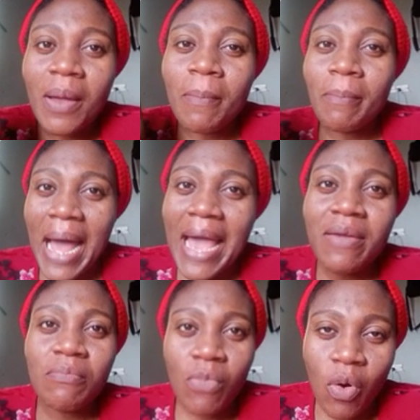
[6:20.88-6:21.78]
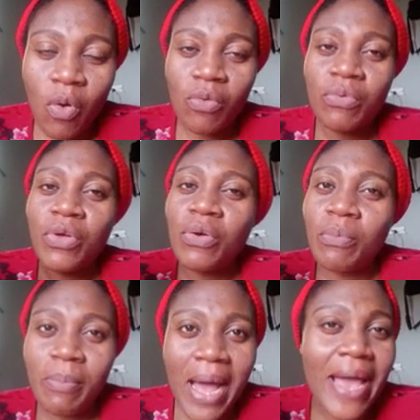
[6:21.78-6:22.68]
Buy more.
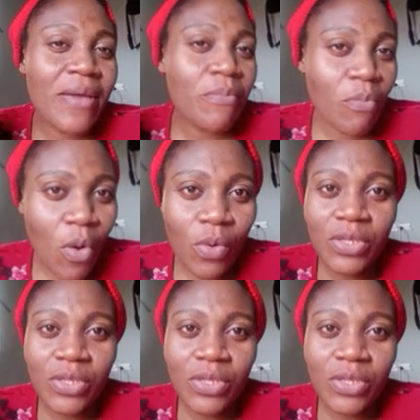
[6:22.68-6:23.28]
Buy more.